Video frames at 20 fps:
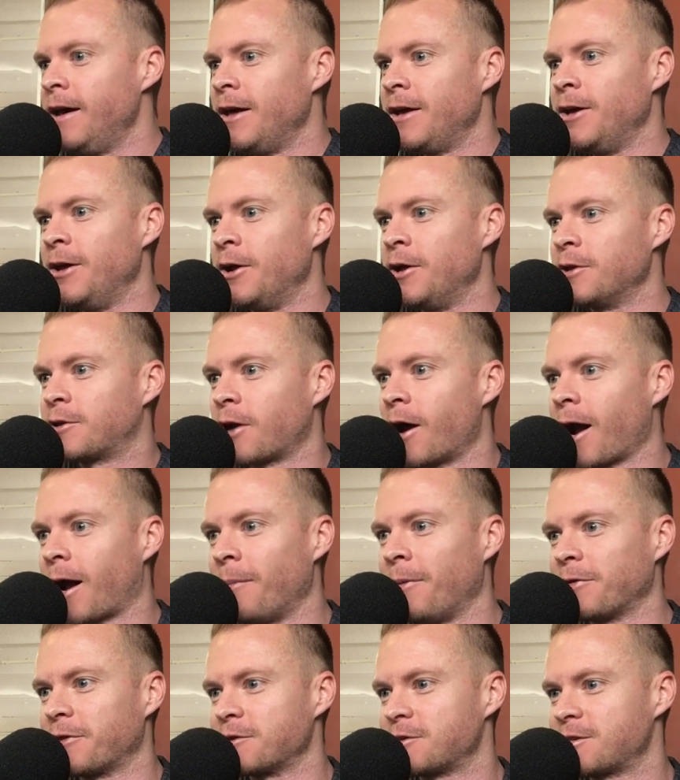You talk
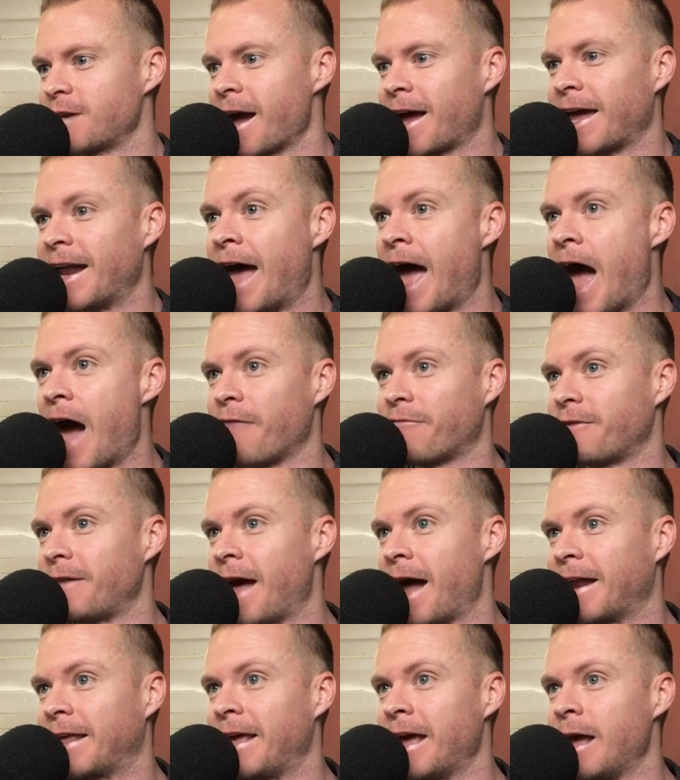about the second half of
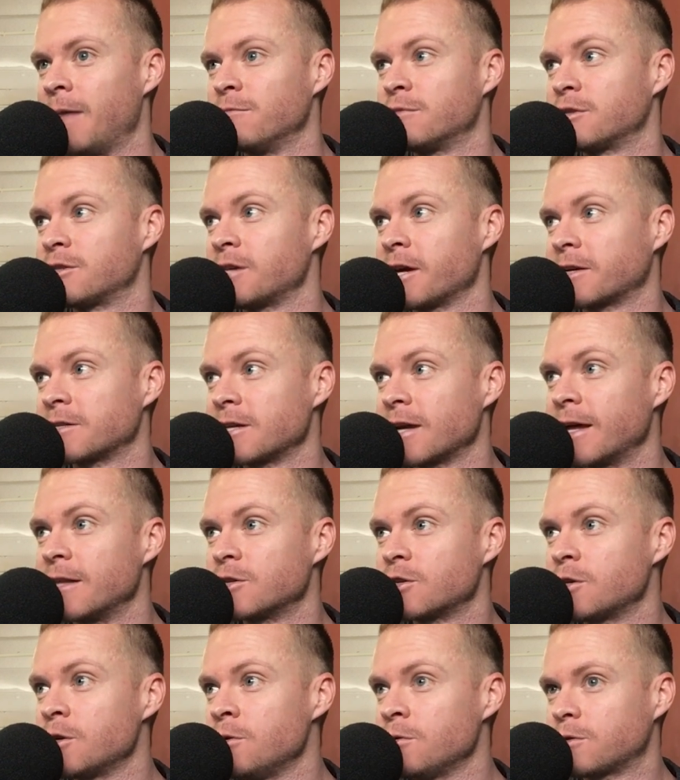that game 6
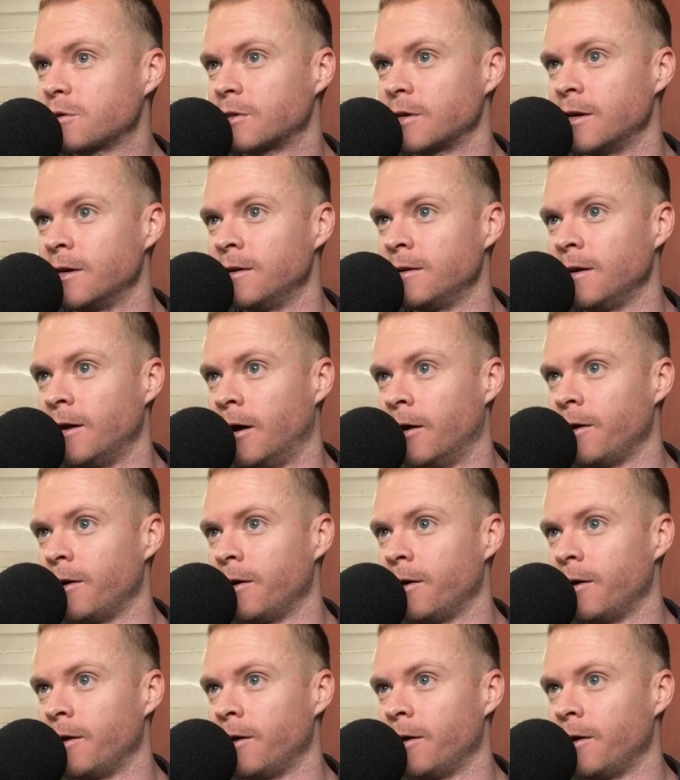against Houston.